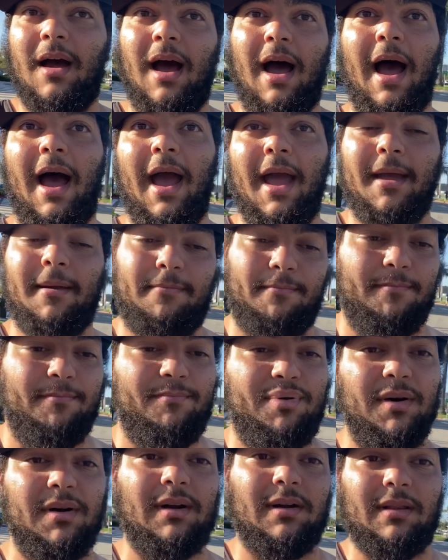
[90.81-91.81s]
I
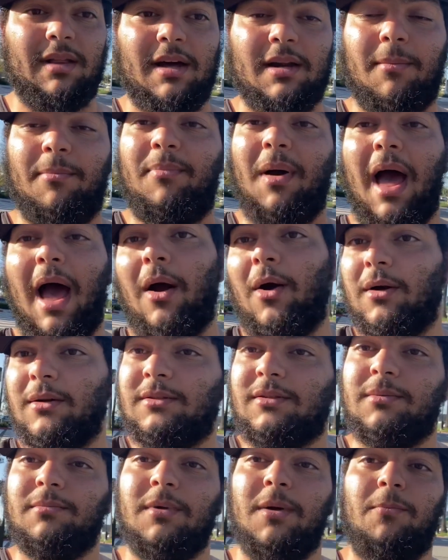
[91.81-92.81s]
put a lot of power
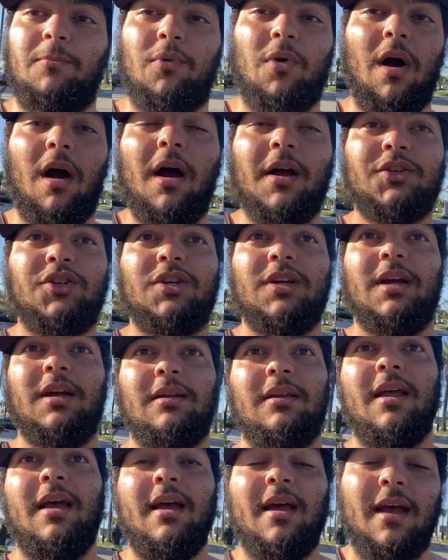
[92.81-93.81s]
to my
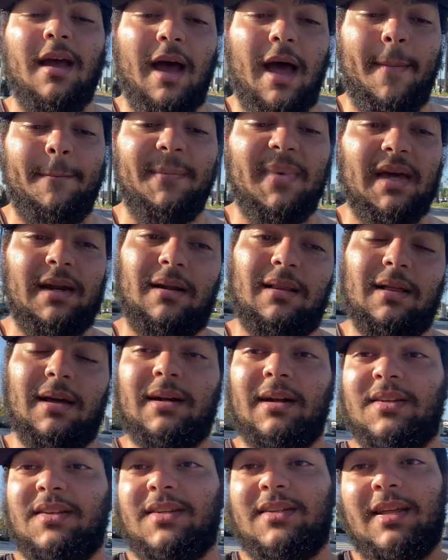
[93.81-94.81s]
project. I made a lot
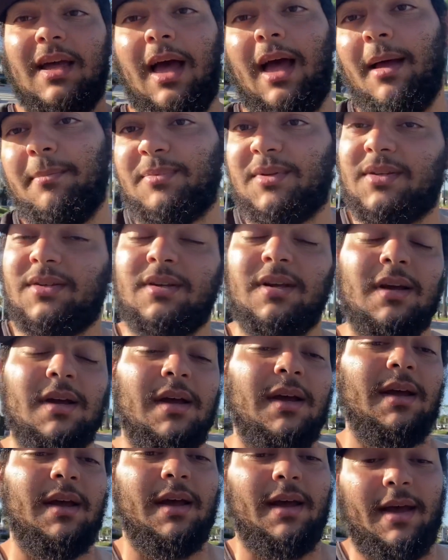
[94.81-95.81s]
of steps.
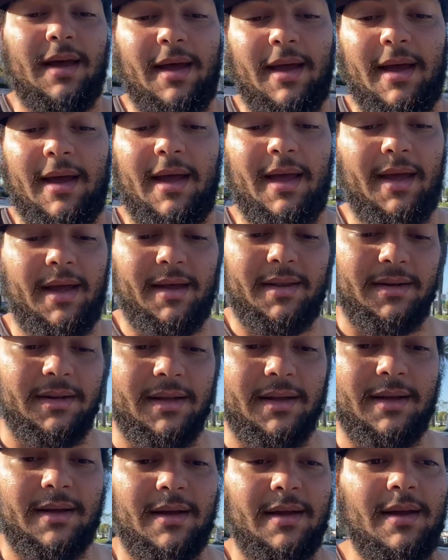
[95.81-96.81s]
And
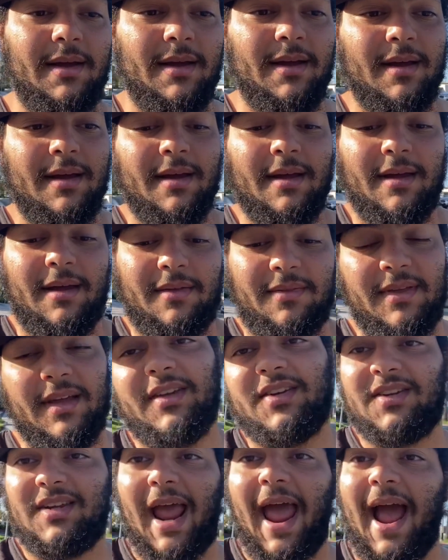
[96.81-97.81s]
uh,
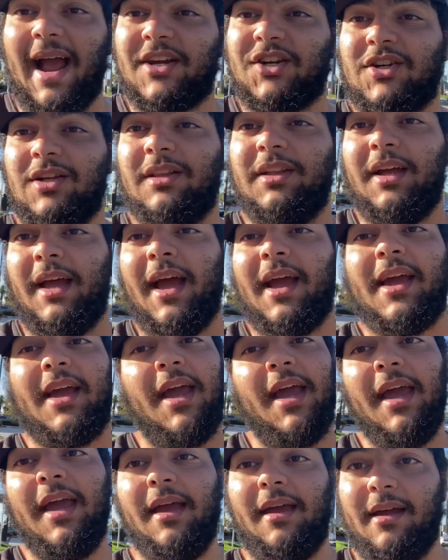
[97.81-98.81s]
this actually a
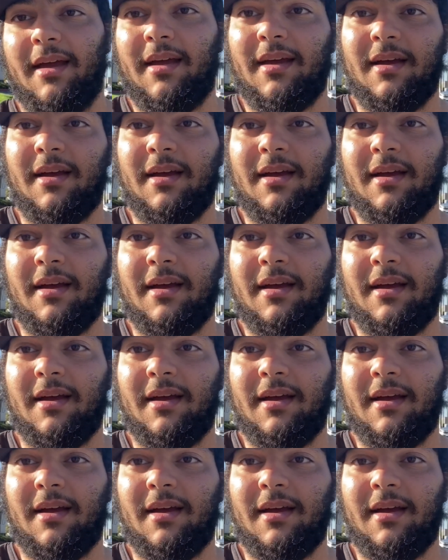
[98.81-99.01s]
key.